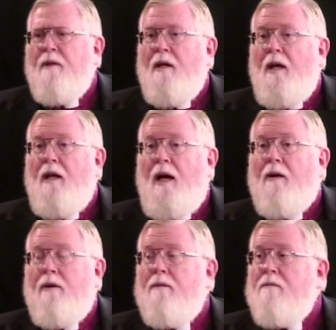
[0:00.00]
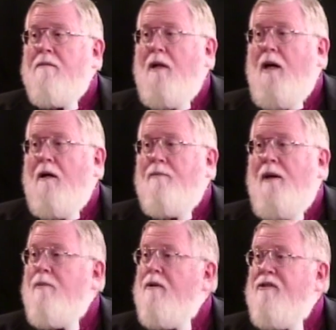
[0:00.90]
And our
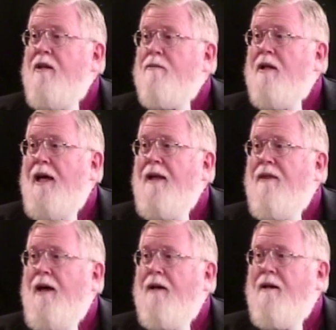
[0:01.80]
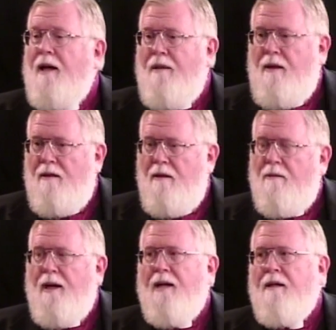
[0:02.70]
people seem to like that, and I think they're
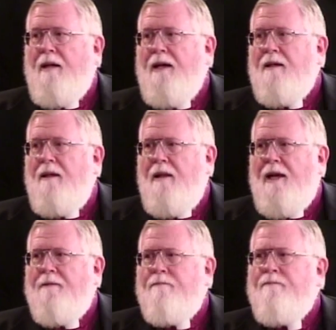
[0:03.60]
right in liking that.